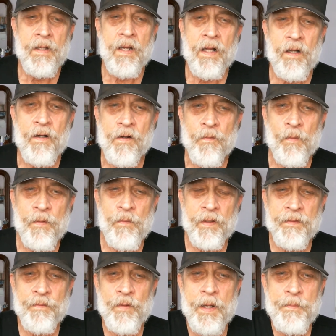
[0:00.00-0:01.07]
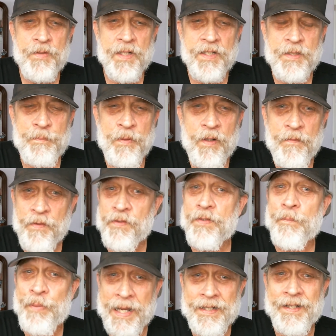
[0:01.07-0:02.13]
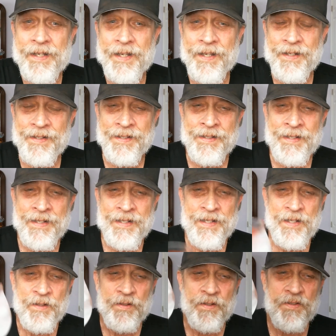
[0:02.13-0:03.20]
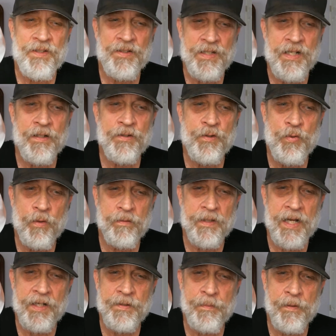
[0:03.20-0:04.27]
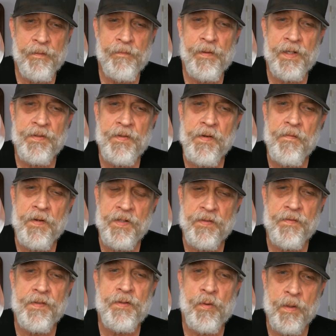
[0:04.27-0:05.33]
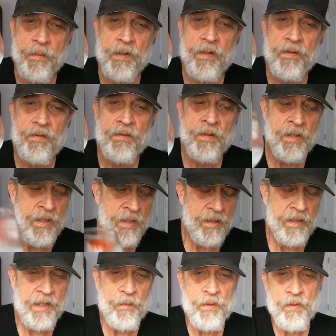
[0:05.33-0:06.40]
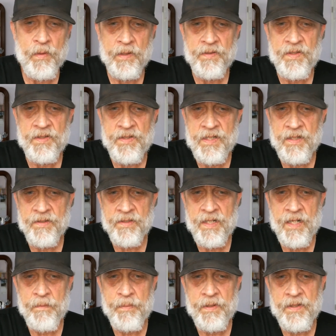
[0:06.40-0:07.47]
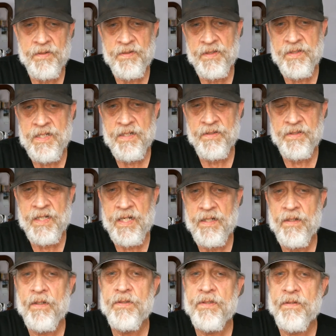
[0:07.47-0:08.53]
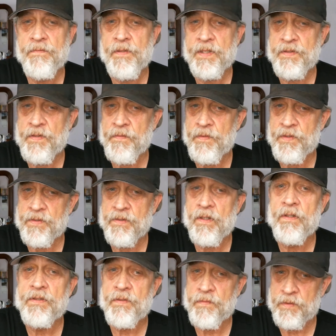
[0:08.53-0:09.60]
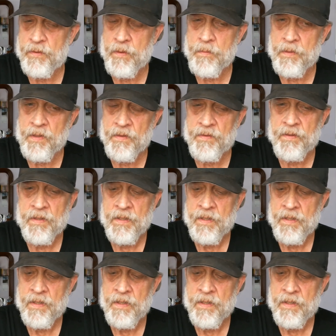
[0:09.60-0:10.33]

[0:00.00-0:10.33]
Hello everyone, welcome to Rob John's Beer Reviews. I'm back again. It's a 16 ounce tool glass, but in frost free freezer for 20 minutes. Today we're doing a 16 ounce can, put that 16 ounce can also in a frost free freezer, also for 20 minutes.